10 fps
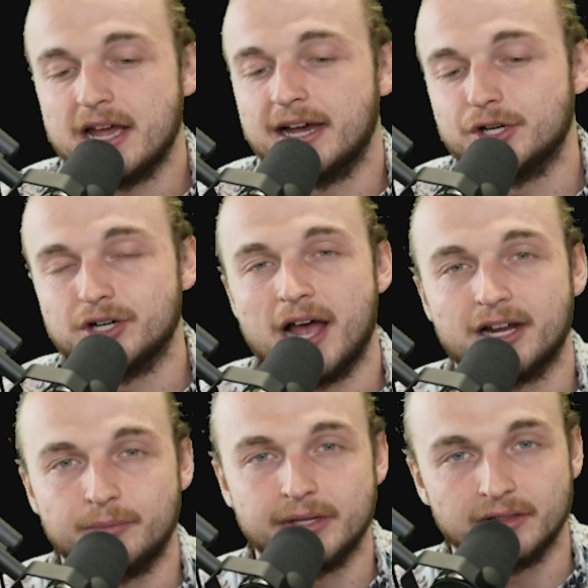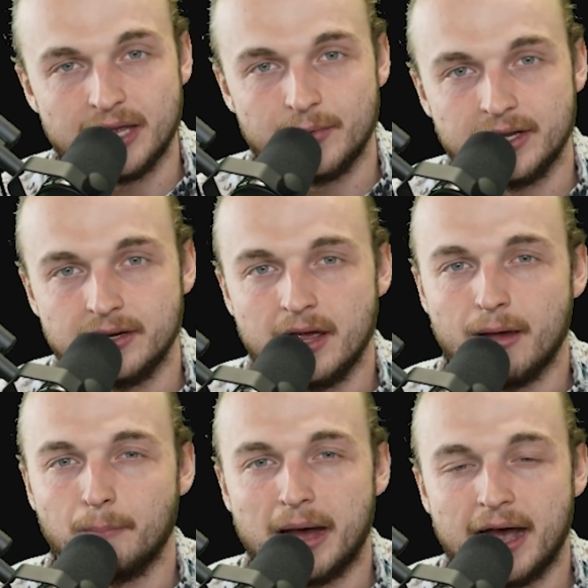and you're not going to be limited
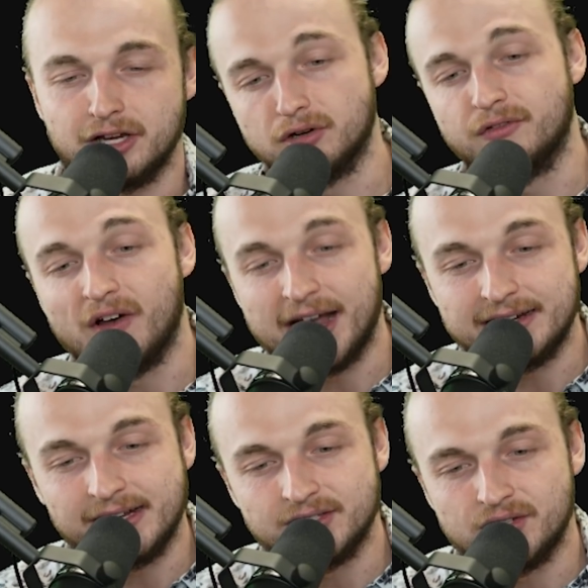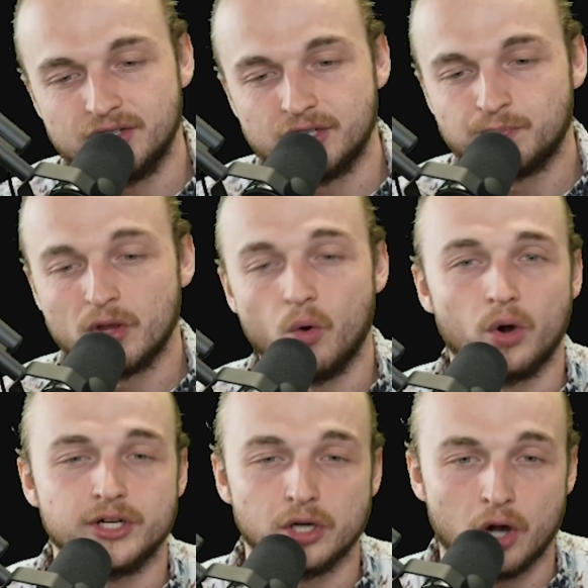by your finances
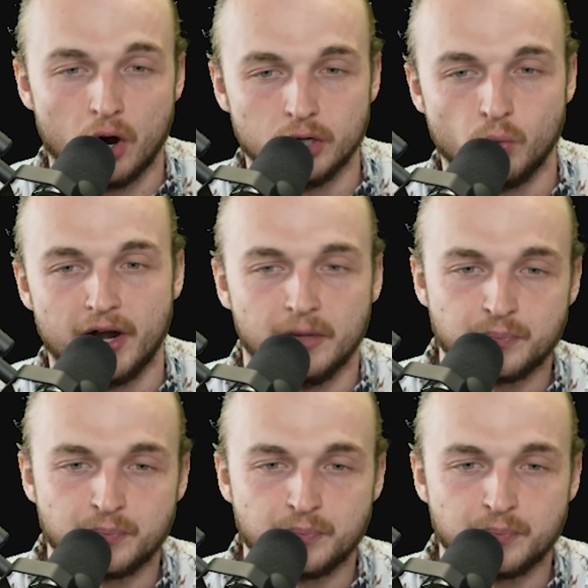or your hardware.